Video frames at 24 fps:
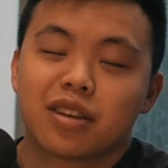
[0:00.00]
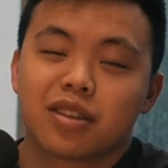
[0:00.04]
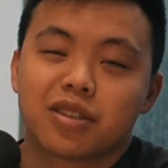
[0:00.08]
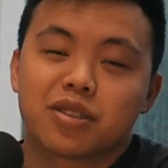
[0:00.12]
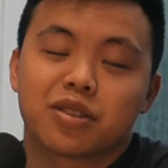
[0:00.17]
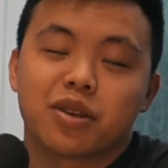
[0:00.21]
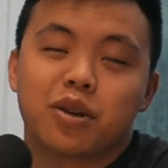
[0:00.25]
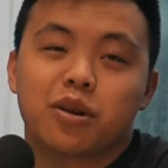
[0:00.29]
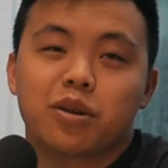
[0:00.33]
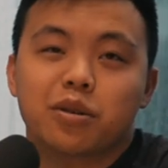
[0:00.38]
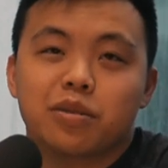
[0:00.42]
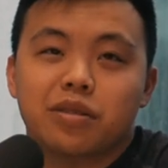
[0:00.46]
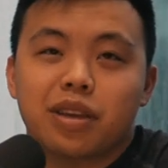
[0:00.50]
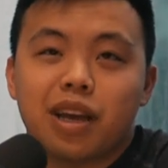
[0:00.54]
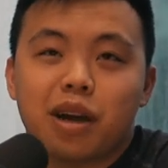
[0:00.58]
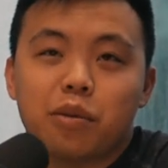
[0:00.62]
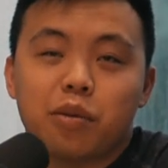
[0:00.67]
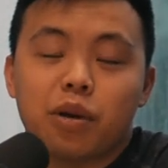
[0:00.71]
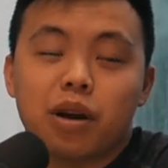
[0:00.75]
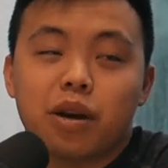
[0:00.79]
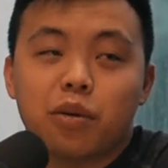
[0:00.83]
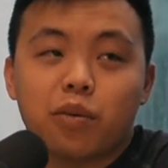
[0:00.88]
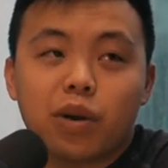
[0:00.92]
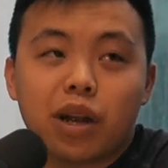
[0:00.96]
So
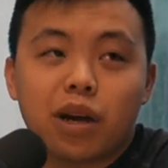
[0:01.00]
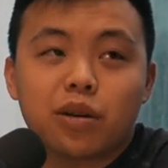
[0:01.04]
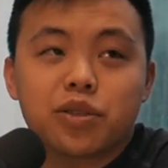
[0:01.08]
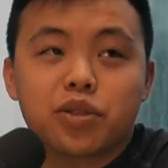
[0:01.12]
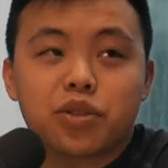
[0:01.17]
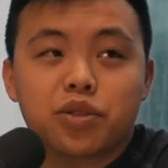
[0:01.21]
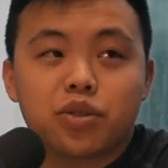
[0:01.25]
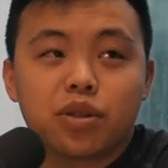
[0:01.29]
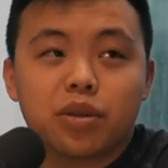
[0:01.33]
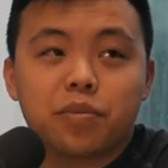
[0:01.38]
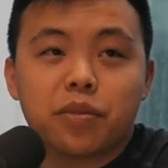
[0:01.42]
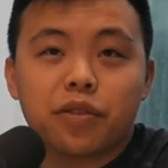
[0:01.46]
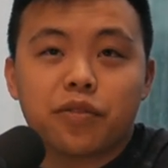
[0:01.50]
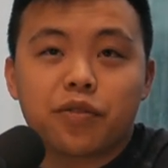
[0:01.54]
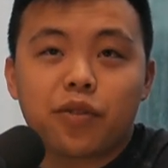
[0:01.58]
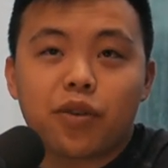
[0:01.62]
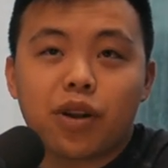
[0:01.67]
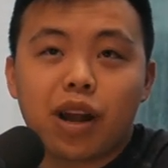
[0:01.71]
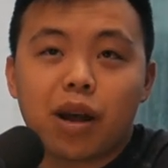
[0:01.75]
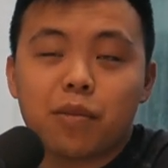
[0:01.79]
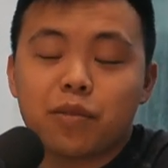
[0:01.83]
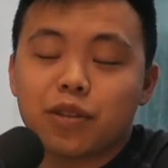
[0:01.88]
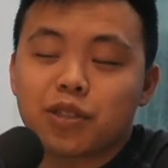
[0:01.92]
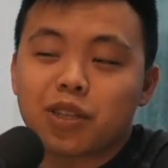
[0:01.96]
what I was doing before
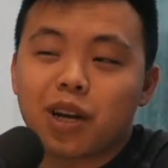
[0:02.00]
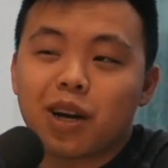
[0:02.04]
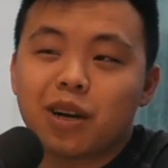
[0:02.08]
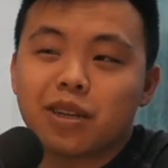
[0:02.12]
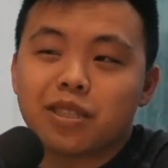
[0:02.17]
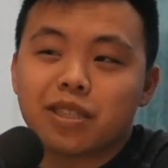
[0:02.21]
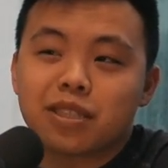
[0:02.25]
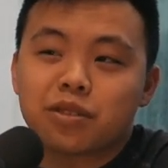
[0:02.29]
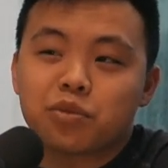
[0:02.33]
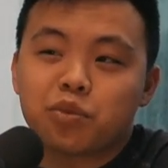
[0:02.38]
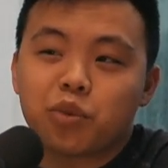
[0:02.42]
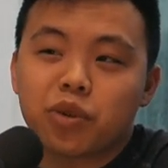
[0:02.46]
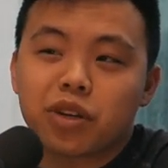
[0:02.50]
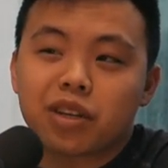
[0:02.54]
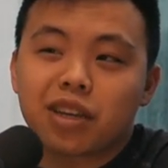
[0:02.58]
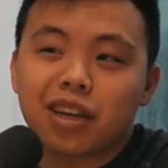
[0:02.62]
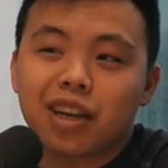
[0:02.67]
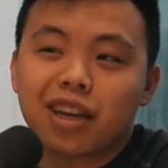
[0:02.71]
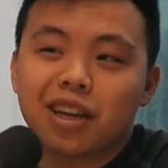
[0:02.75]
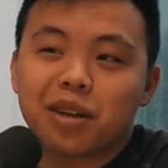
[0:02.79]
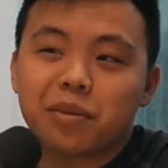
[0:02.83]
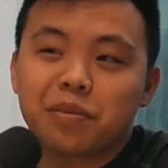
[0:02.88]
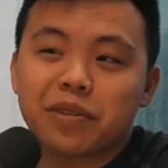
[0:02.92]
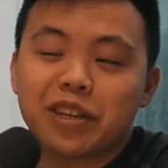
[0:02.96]
Amazon is working
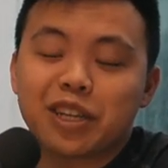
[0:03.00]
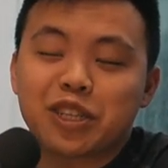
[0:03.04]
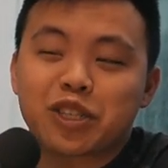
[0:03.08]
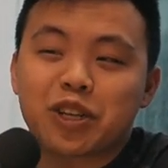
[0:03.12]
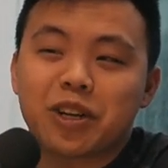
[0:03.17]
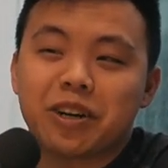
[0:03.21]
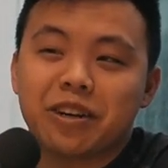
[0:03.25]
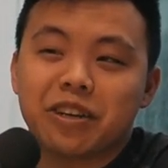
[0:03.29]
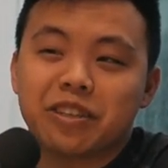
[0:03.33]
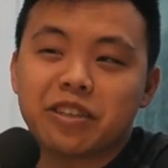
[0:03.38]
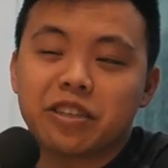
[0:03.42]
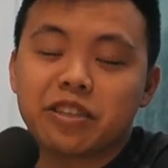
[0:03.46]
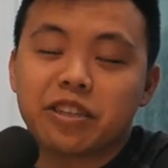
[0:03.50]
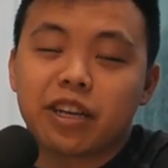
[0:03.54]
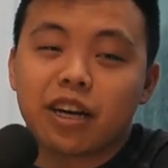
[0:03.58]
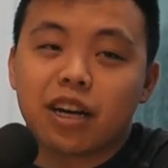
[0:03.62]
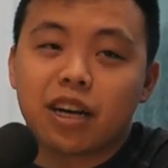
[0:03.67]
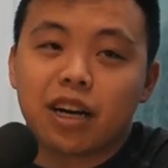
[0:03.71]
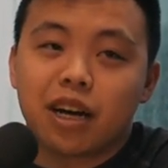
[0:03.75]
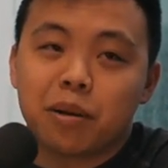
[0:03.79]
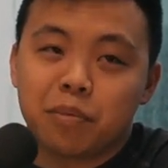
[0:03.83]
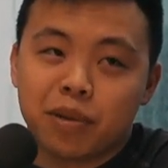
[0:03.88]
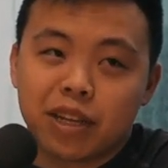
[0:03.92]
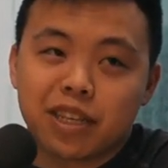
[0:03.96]
at a place called
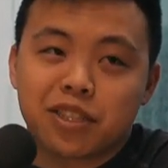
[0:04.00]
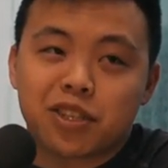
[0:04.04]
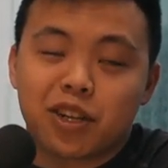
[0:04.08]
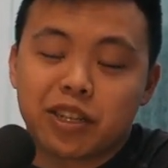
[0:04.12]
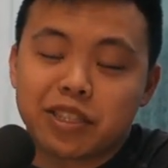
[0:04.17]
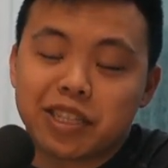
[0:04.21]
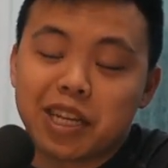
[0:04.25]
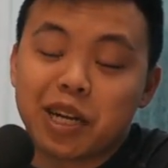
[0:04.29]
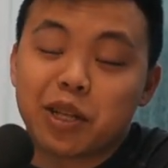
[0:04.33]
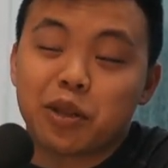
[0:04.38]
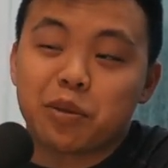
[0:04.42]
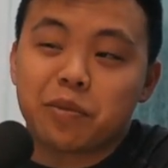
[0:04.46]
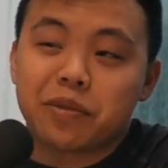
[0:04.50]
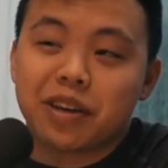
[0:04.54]
Yellow